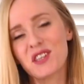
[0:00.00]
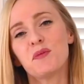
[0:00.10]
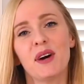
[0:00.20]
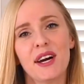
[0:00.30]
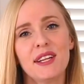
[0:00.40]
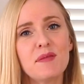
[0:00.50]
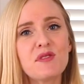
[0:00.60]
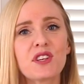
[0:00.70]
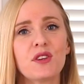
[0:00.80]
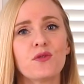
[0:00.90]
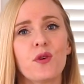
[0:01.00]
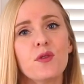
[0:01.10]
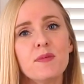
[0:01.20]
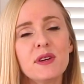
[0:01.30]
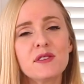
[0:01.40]
combined, I'm just gonna roll
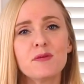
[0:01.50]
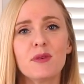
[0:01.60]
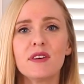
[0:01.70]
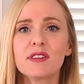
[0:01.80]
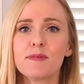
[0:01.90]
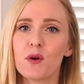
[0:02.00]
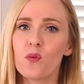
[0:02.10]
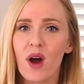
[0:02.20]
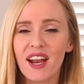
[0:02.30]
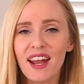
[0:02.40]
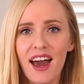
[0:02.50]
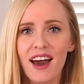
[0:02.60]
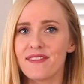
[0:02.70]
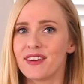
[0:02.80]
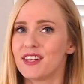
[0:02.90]
them into balls about
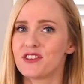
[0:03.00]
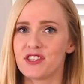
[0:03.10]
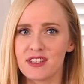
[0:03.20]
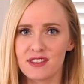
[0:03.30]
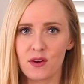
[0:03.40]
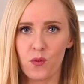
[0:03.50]
1.5 inches